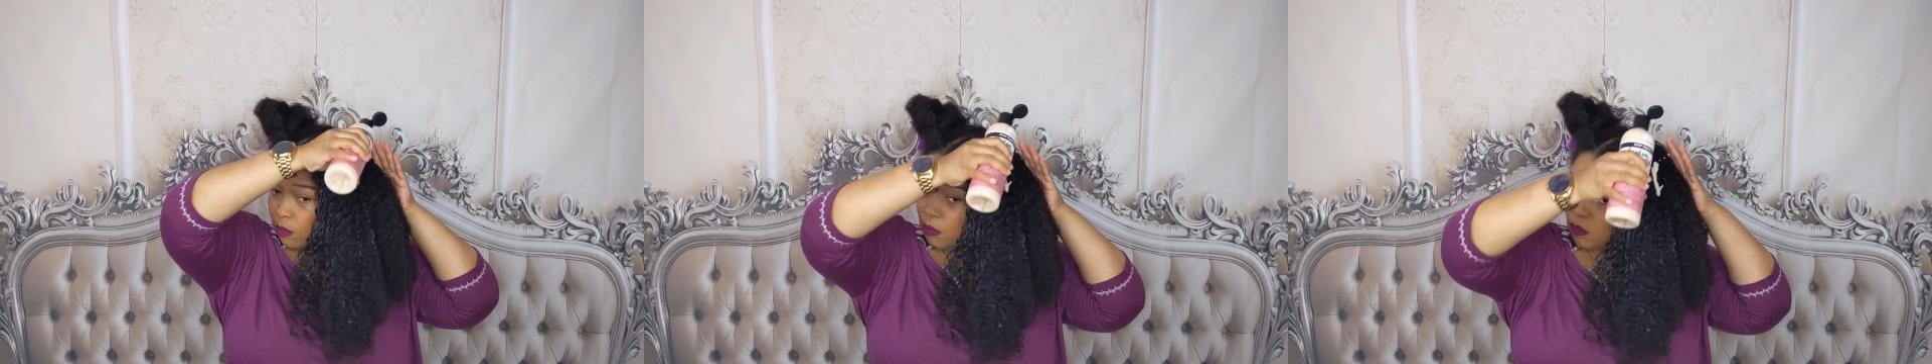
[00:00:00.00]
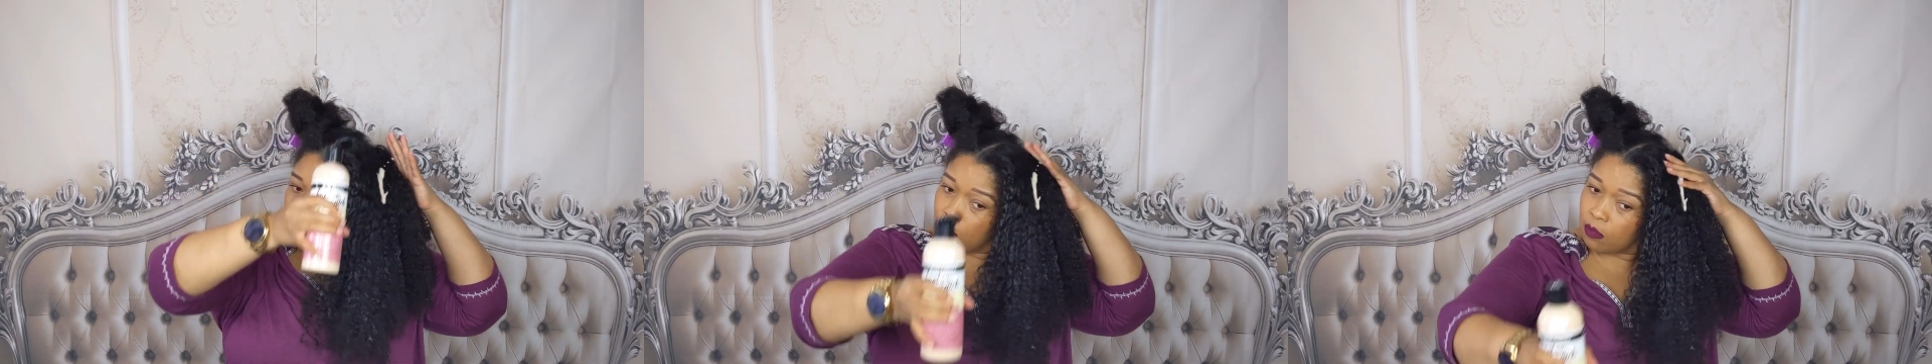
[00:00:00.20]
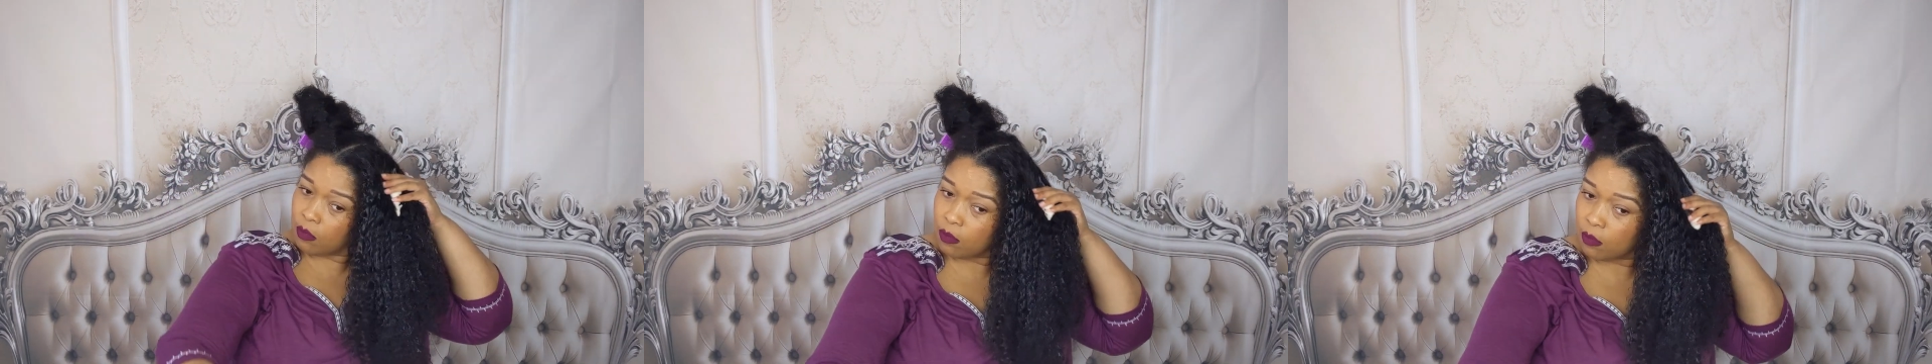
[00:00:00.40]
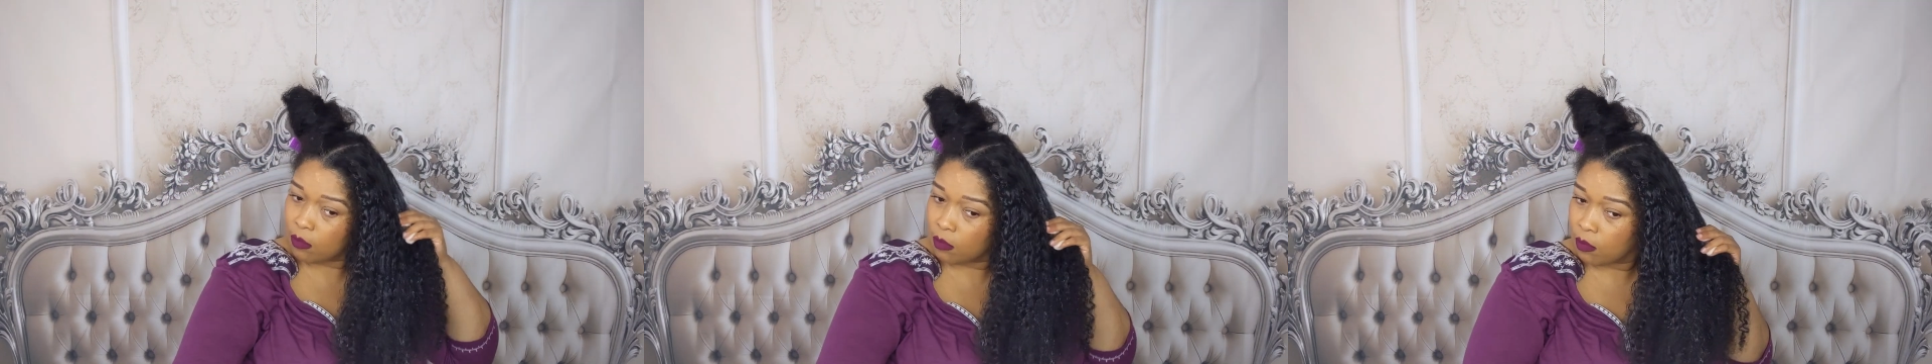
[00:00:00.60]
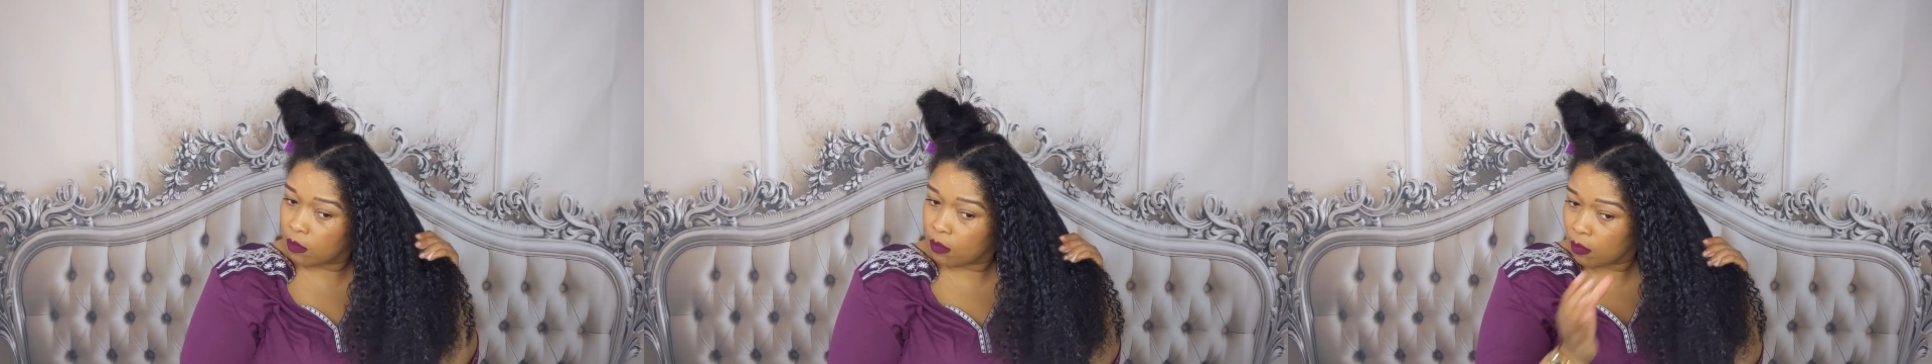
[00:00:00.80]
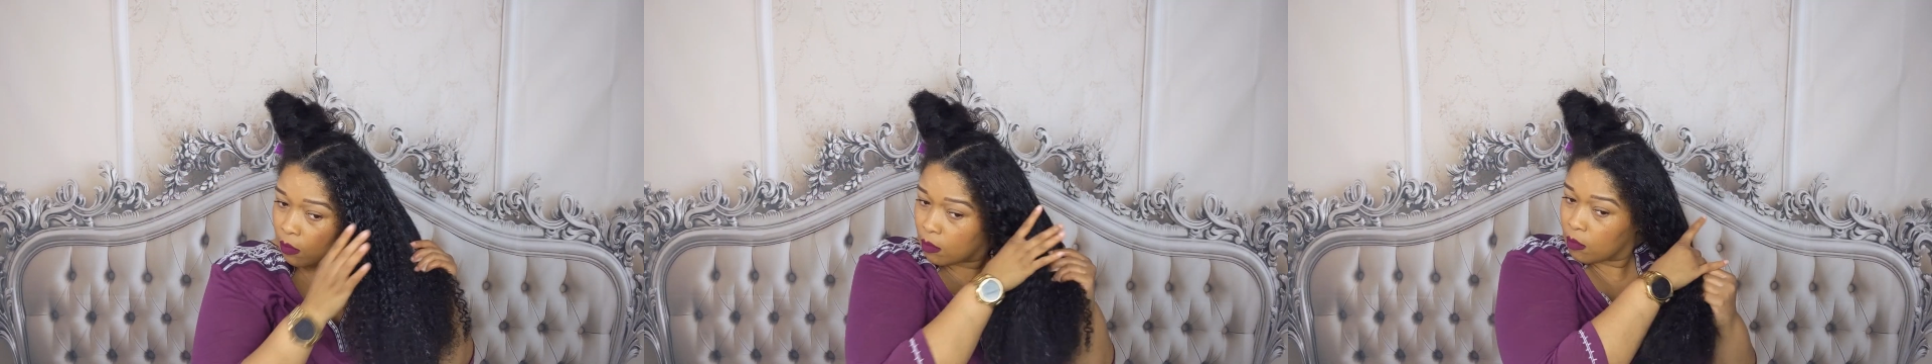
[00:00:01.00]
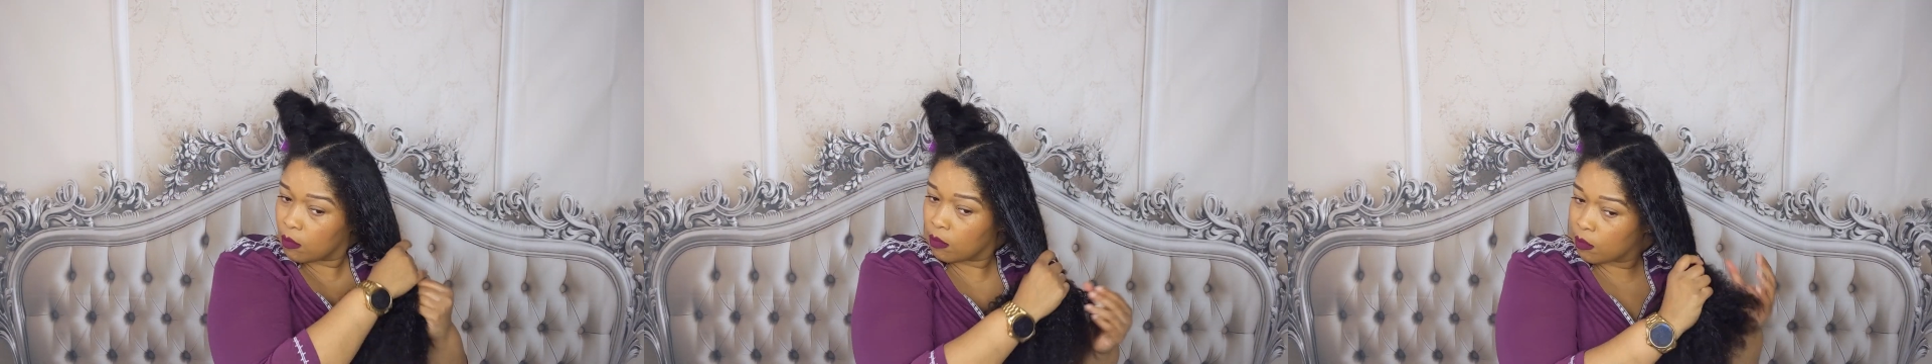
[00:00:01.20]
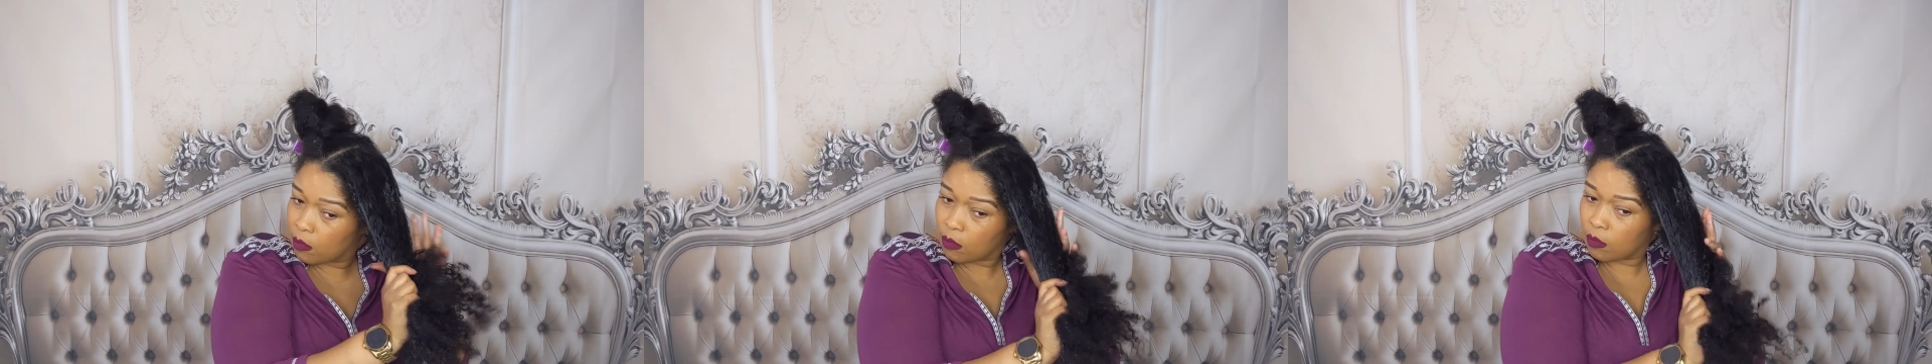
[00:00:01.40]
It smells
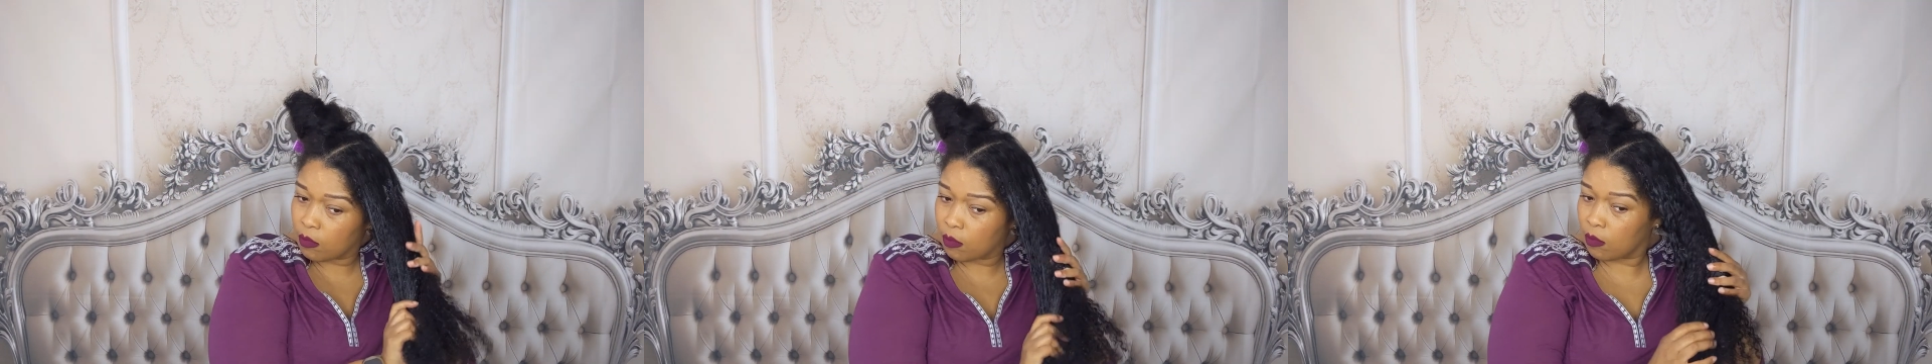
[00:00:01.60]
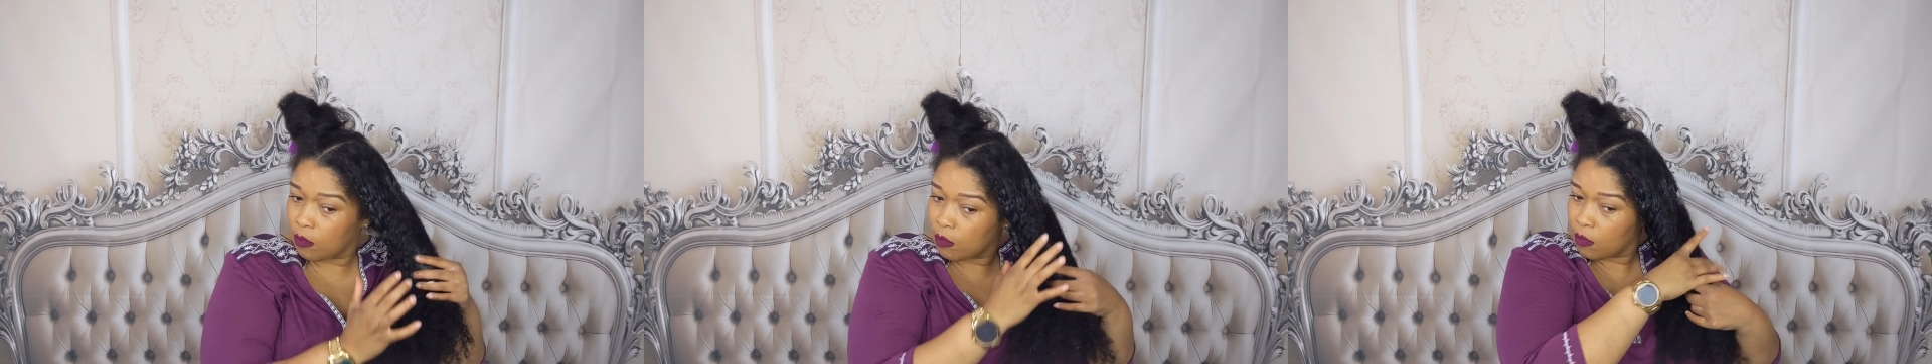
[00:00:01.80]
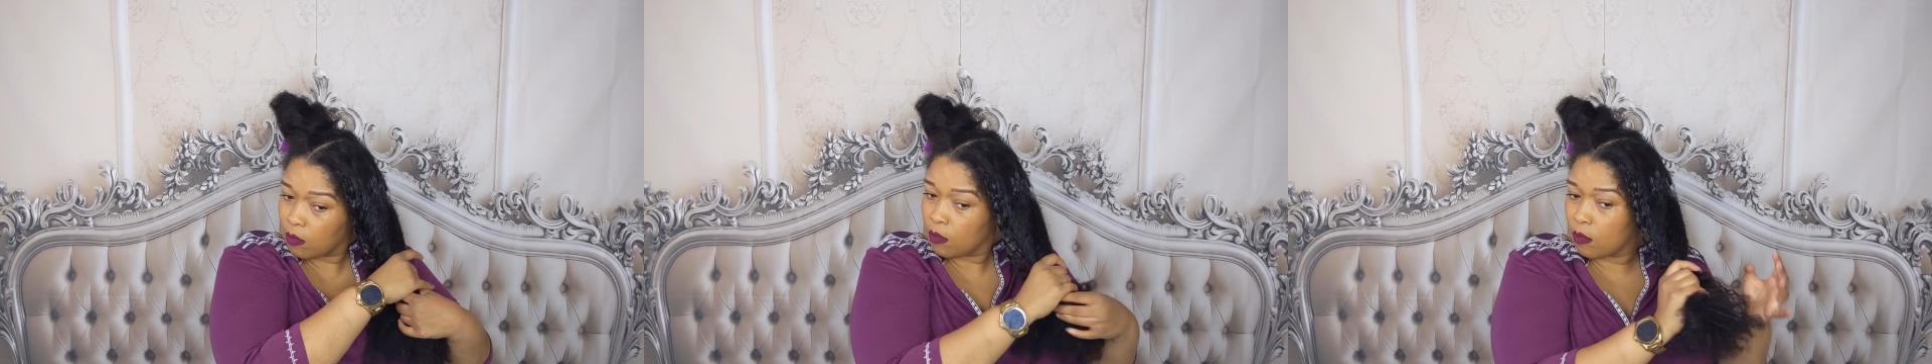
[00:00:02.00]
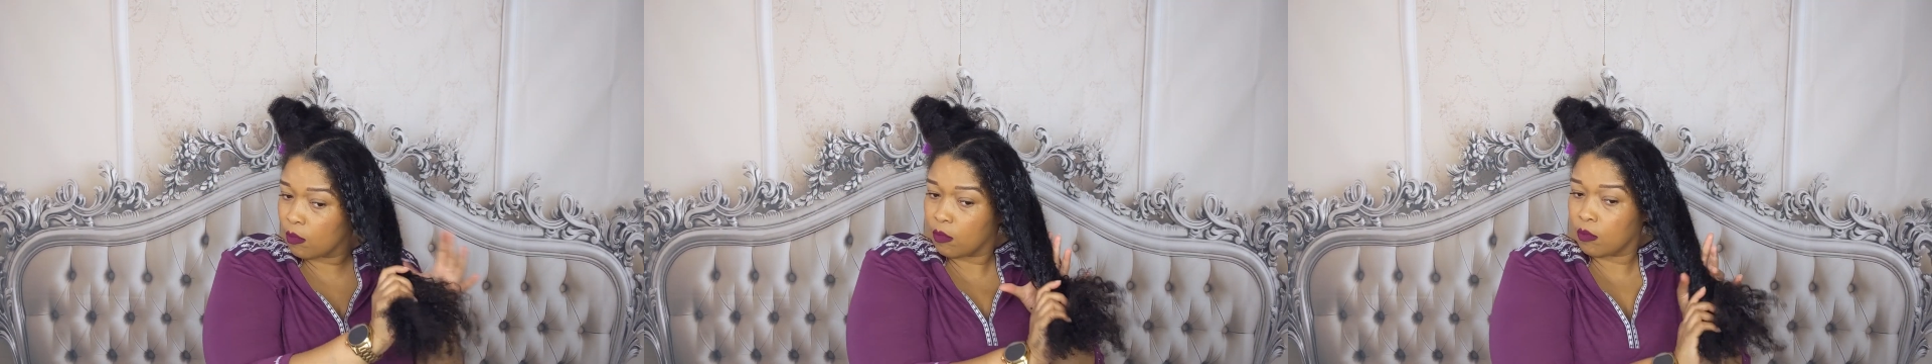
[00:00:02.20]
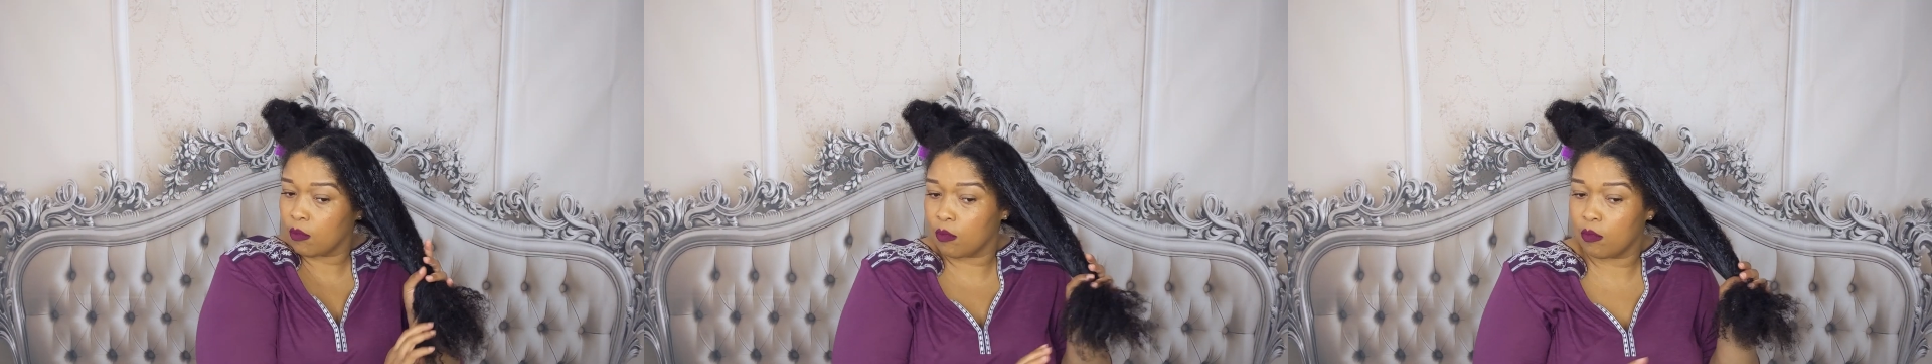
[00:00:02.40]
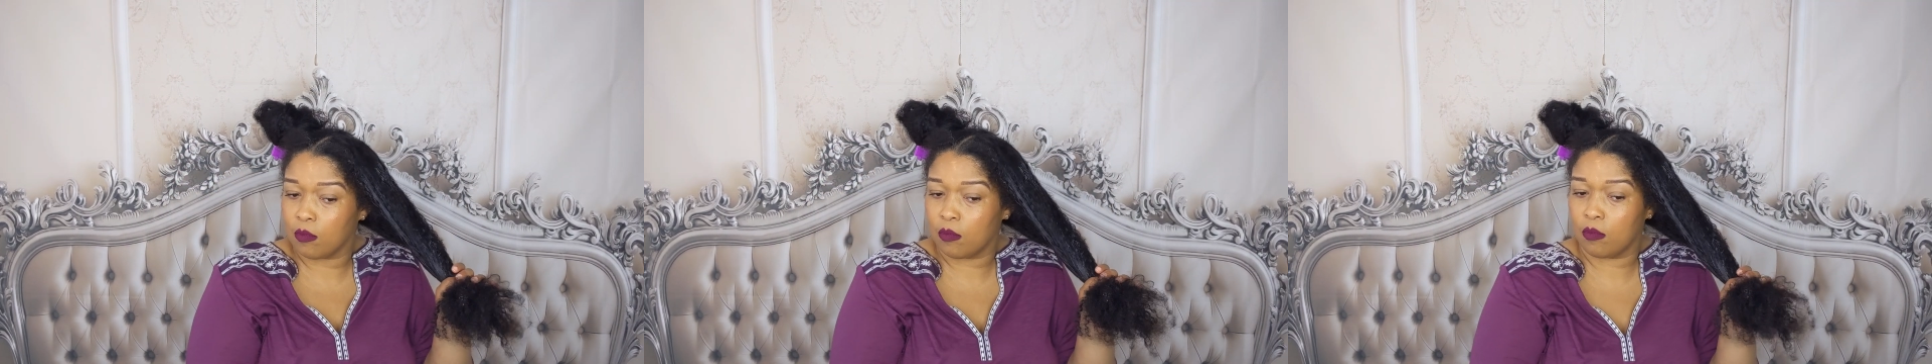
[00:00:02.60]
extremely fresh.